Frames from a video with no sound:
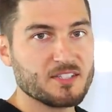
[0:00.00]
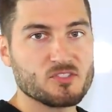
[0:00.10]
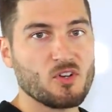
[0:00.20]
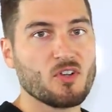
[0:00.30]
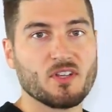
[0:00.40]

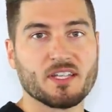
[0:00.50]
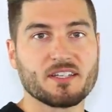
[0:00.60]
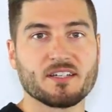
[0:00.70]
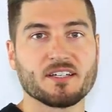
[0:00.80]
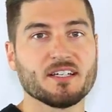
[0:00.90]
let's call it
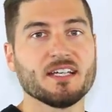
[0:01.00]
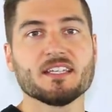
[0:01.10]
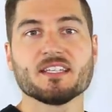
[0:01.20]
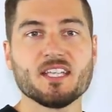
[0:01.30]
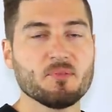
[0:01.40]
like a
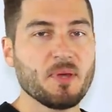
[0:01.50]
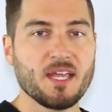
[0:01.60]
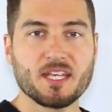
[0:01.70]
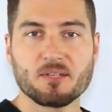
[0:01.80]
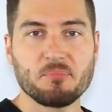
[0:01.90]
Key
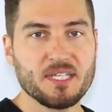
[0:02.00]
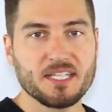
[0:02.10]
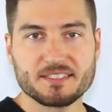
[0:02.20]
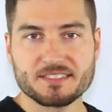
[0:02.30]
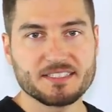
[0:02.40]
Bank,
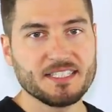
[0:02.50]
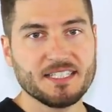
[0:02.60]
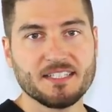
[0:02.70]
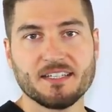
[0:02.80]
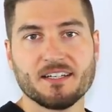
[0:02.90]

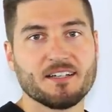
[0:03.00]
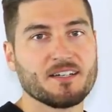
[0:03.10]
PNC,